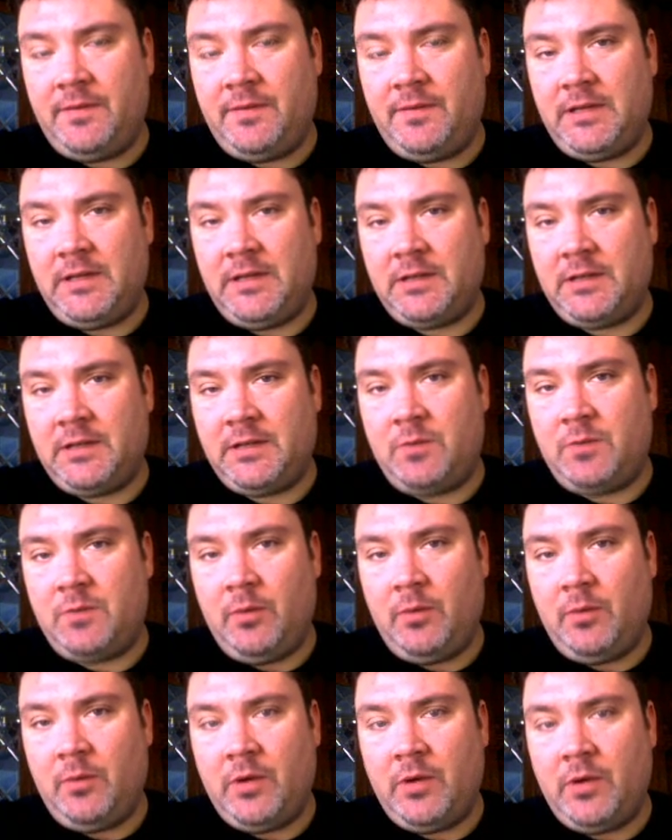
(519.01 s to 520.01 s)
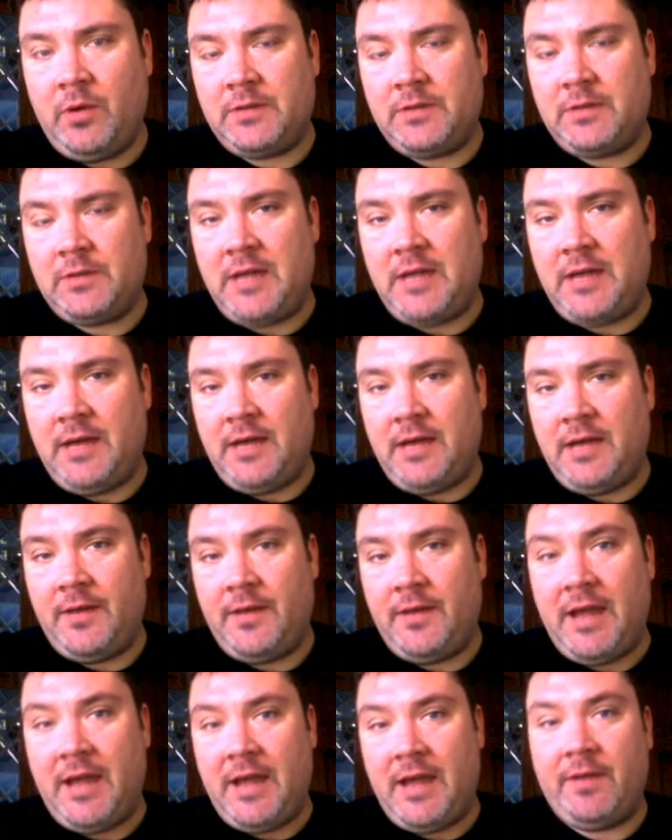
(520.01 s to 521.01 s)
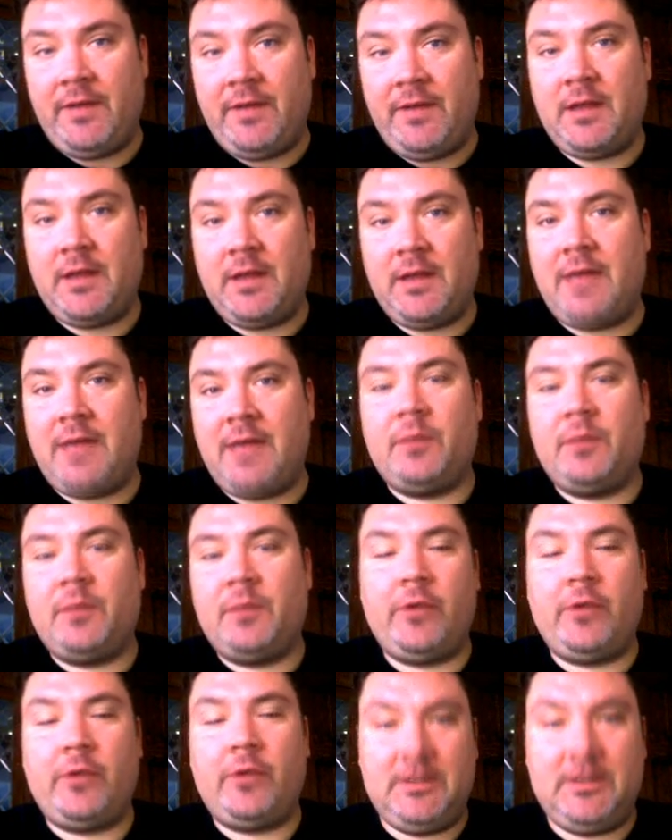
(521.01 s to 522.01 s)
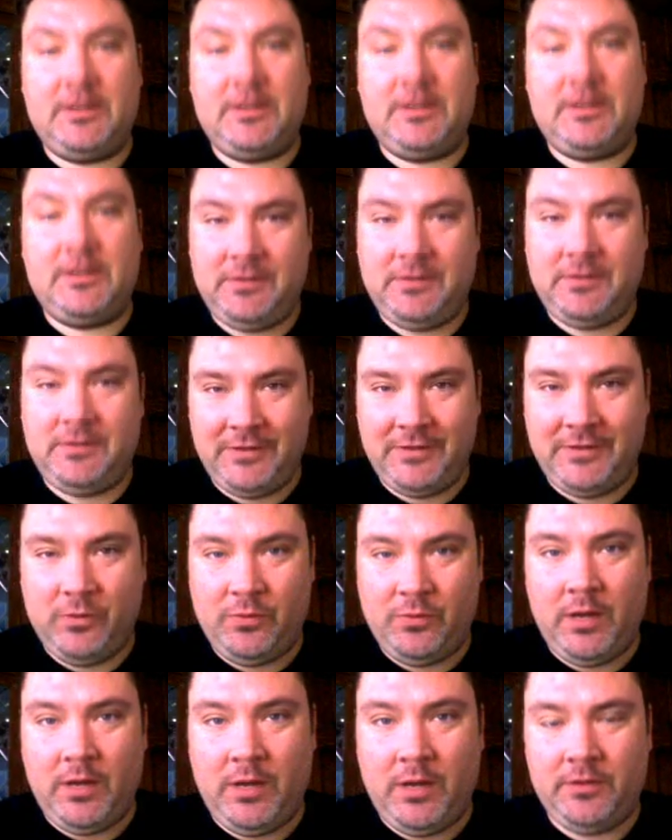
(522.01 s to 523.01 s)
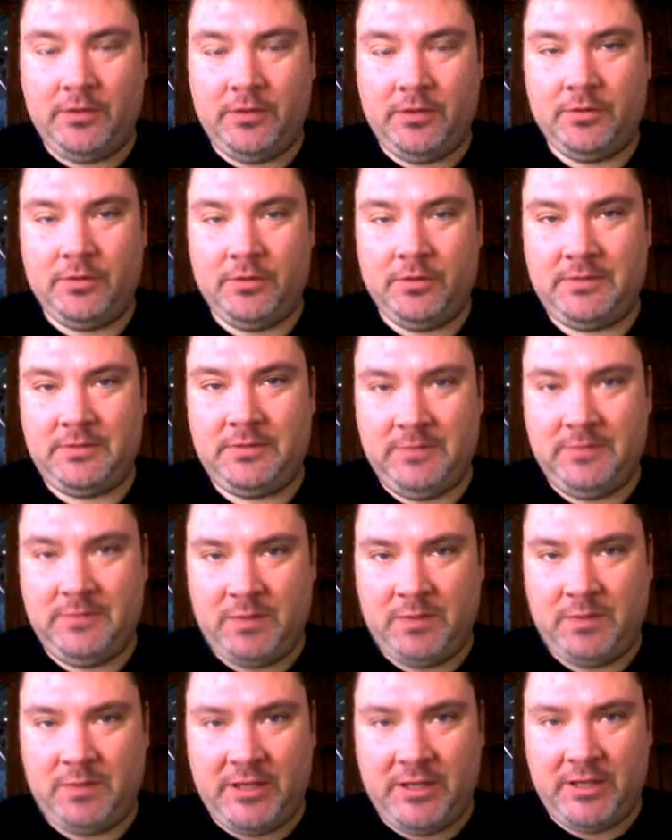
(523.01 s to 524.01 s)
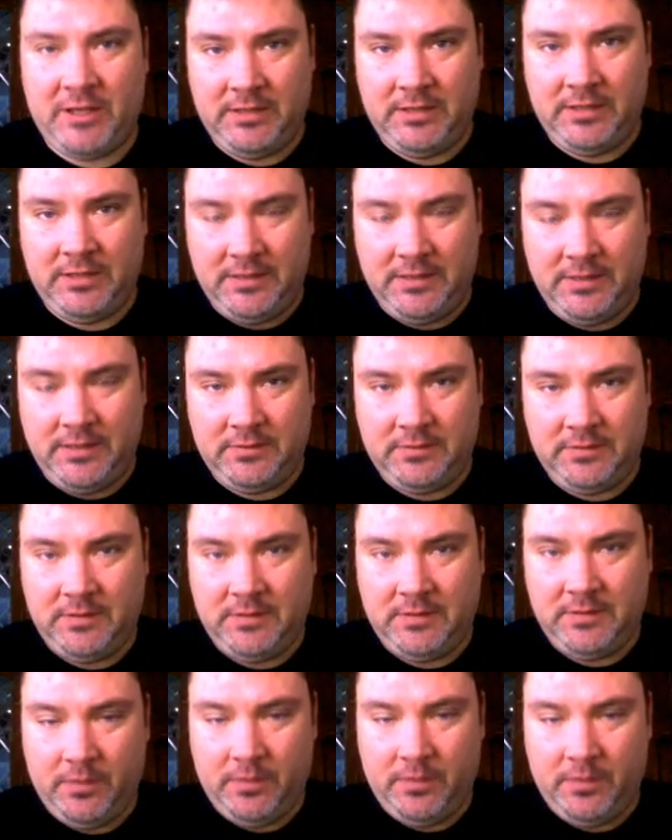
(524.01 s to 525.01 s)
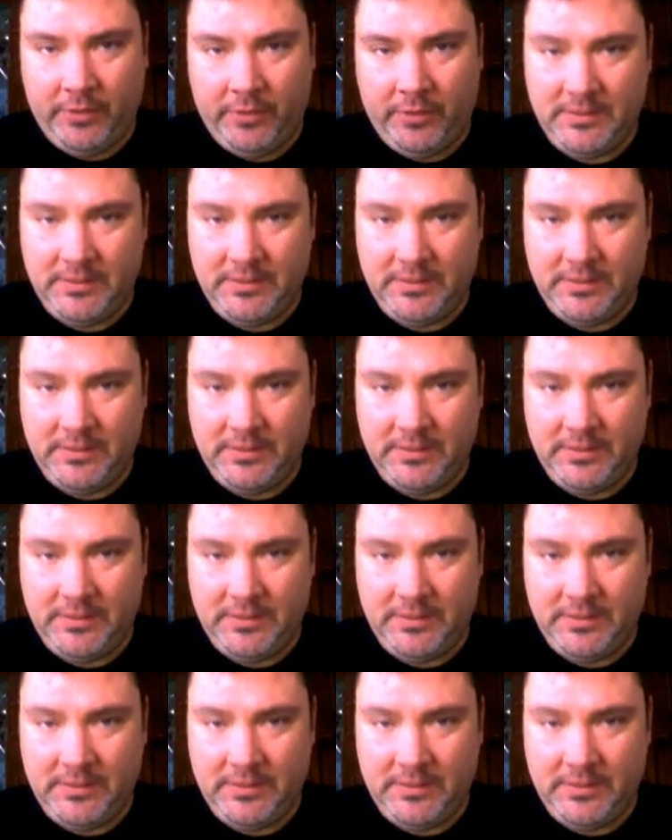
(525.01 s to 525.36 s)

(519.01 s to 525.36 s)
killing small boys, and then having a Catholic priest as the one who was dispatching these young boys